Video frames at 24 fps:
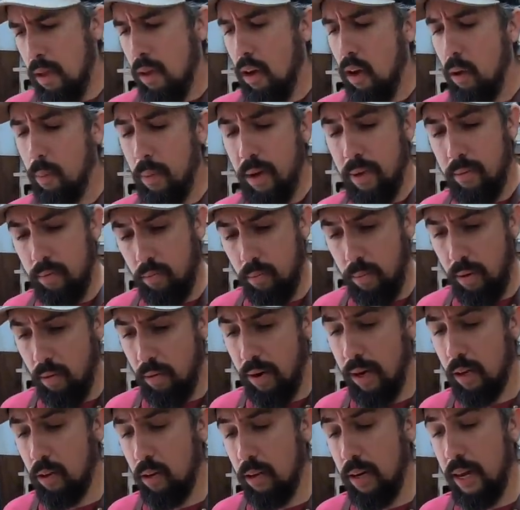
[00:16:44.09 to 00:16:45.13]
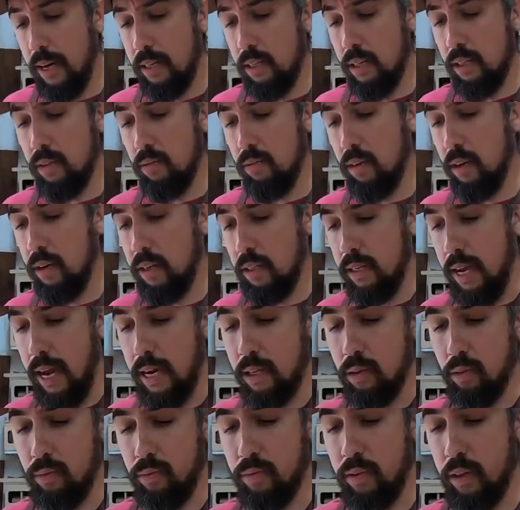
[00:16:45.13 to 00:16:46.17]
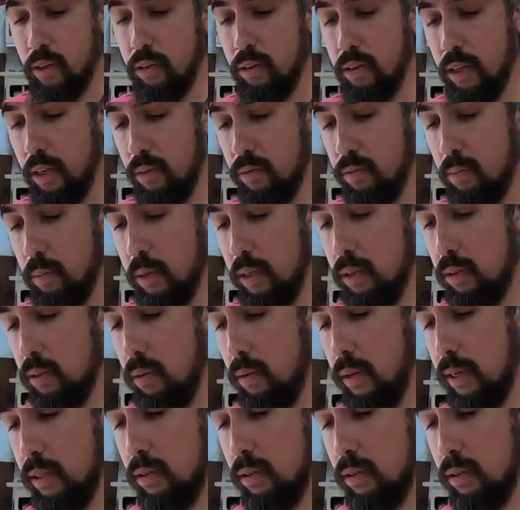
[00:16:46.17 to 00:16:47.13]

on my my regular necks, it's a very tactile feel thing for me, so I